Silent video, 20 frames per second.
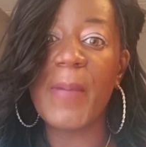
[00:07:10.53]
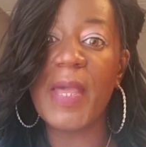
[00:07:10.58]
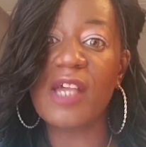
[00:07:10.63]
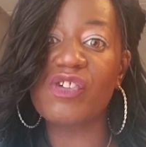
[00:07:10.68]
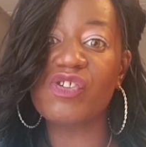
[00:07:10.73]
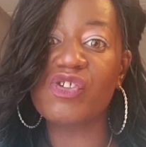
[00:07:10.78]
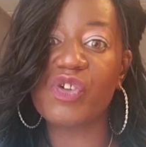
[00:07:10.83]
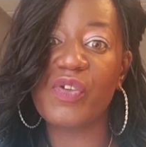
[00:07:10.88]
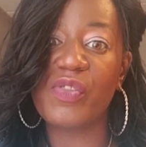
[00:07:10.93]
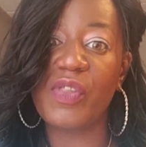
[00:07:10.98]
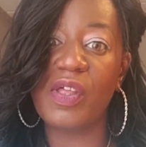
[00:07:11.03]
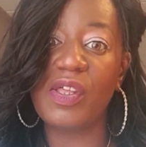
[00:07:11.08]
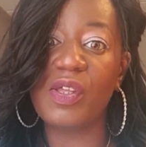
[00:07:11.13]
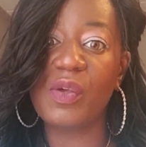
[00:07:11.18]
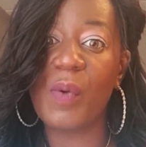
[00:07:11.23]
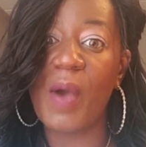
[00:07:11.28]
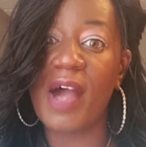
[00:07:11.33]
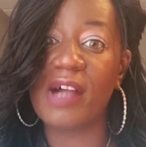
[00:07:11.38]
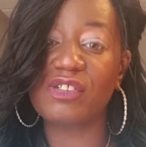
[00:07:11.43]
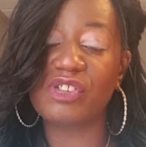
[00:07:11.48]
make sure
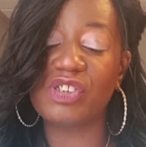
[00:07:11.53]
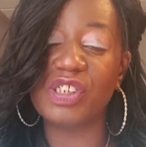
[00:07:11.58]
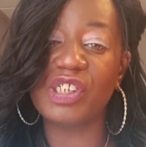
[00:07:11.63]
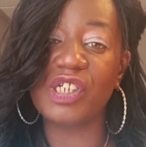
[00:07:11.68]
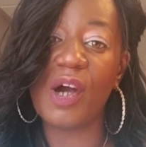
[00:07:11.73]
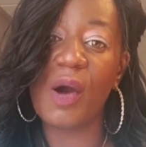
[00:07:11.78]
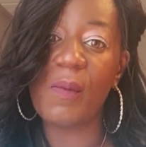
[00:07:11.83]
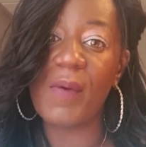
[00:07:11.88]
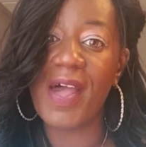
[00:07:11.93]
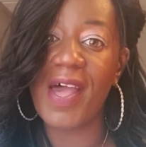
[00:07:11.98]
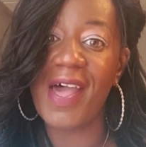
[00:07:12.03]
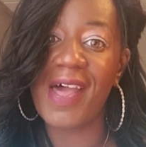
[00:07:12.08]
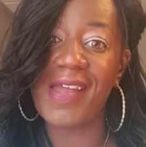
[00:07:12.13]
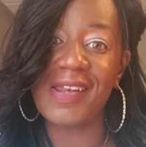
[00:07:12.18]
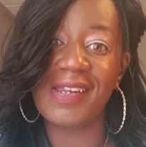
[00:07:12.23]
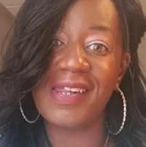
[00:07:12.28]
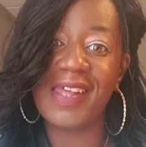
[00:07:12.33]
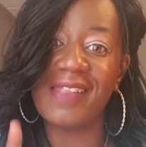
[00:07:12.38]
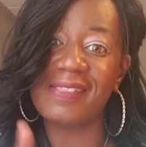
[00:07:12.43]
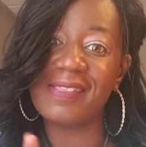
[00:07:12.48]
that you actually go
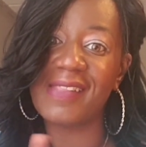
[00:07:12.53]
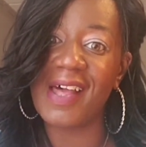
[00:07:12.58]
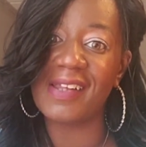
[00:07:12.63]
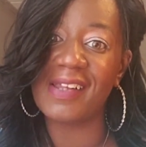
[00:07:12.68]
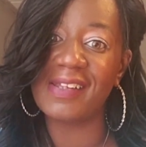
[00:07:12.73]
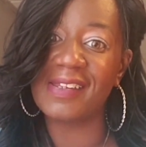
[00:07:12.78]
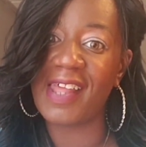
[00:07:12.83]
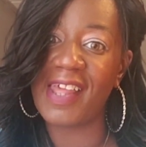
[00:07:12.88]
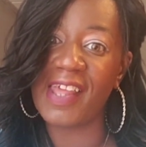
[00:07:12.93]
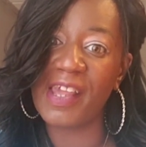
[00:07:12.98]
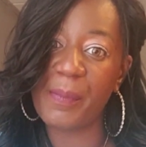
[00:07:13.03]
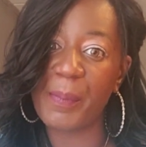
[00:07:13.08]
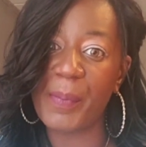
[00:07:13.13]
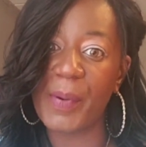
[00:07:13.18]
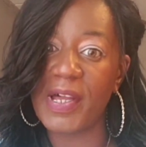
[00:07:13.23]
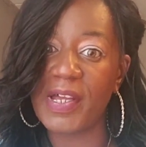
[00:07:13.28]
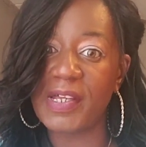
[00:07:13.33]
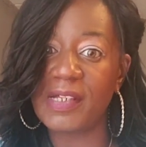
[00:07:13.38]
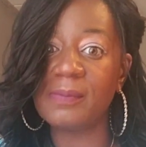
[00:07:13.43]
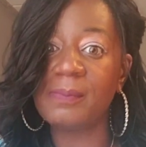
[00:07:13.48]
ahead and hit that like
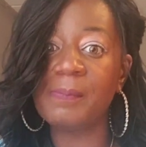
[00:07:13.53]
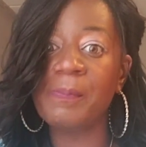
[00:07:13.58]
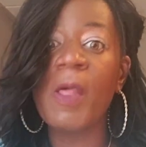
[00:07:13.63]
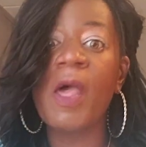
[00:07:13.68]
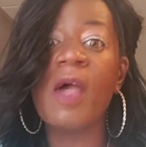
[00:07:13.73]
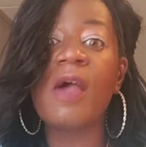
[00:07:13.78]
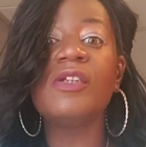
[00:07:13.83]
button.